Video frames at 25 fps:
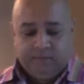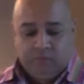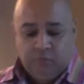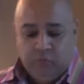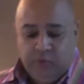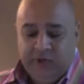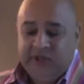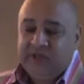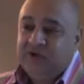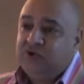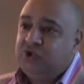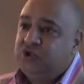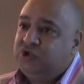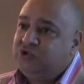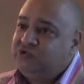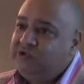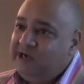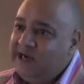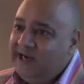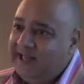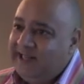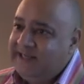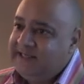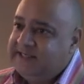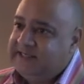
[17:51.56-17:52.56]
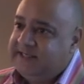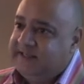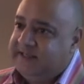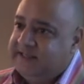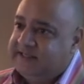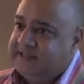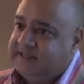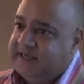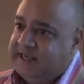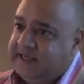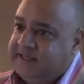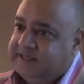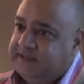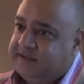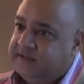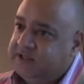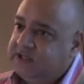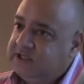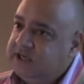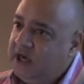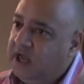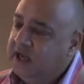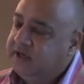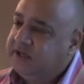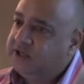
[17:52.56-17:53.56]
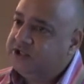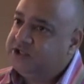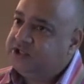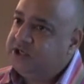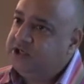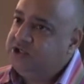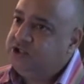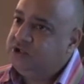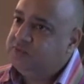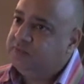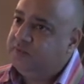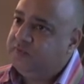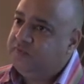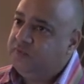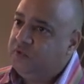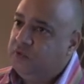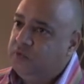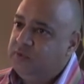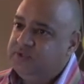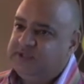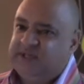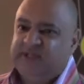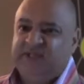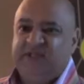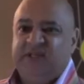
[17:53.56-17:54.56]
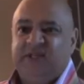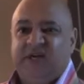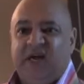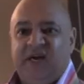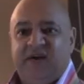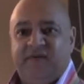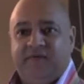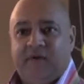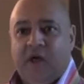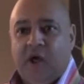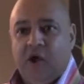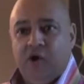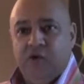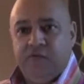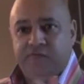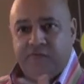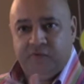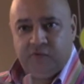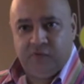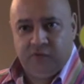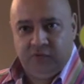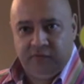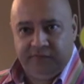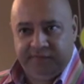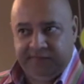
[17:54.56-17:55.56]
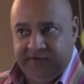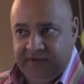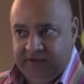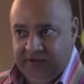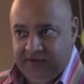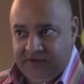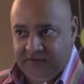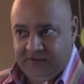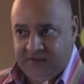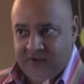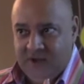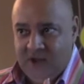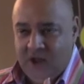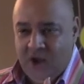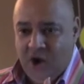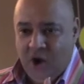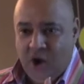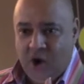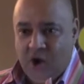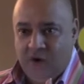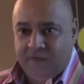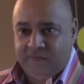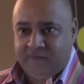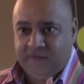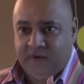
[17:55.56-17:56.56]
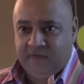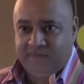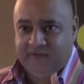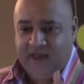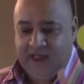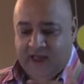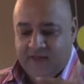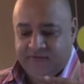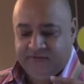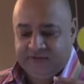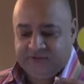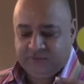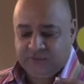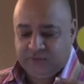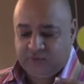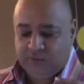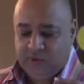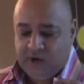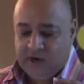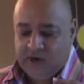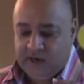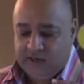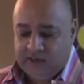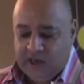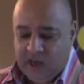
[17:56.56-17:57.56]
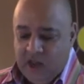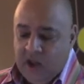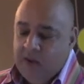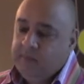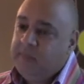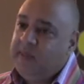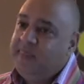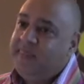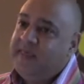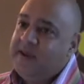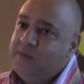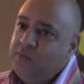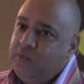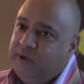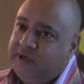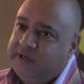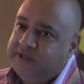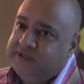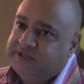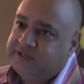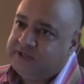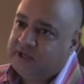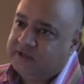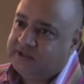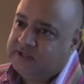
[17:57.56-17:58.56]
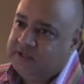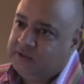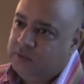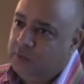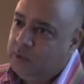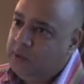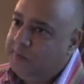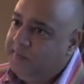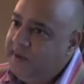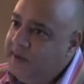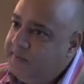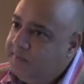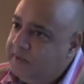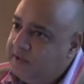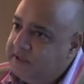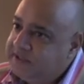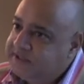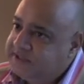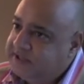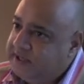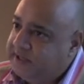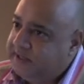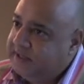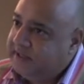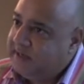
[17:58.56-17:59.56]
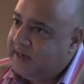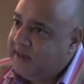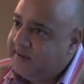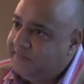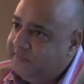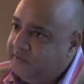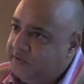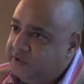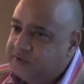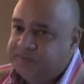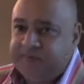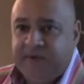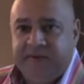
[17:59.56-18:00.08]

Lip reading: we can drill into this data. The slide I showed you before was just a kind of overall view of how this would work. But then we can start to look, well, people at certain levels,